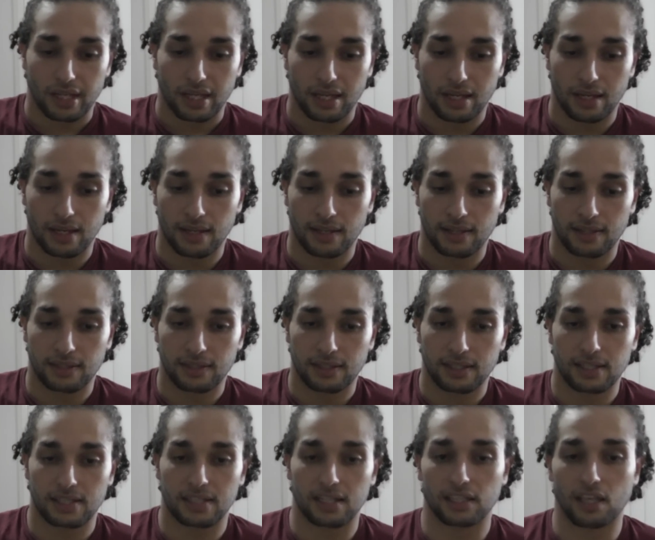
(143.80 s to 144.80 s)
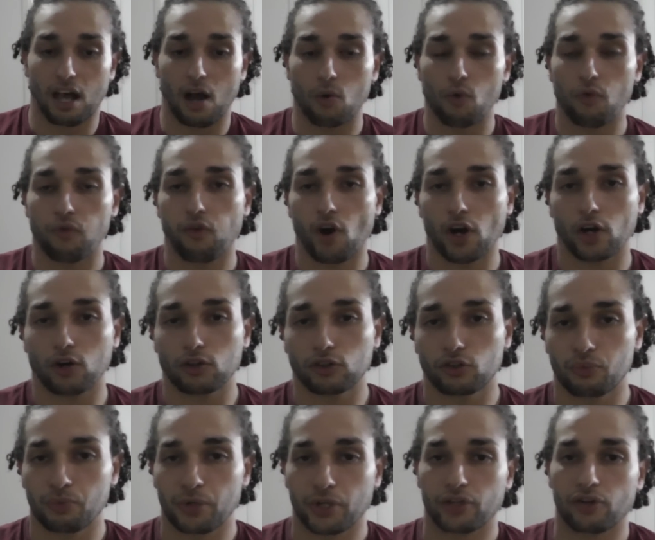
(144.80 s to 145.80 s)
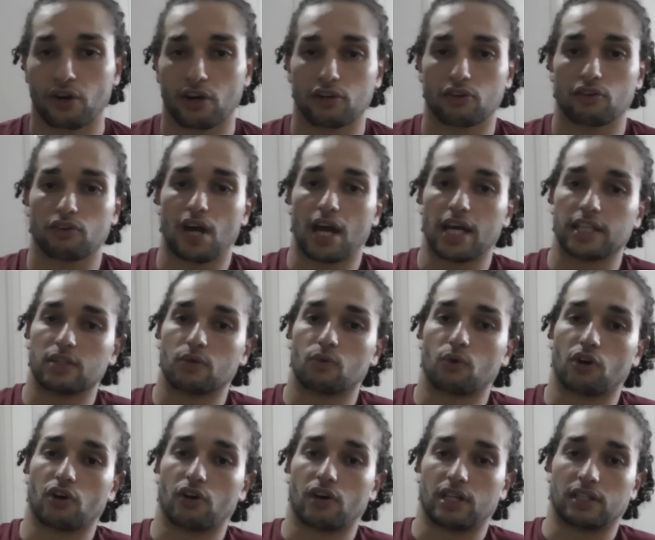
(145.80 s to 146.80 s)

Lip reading: And he said, I will fight Conor McGregor anywhere,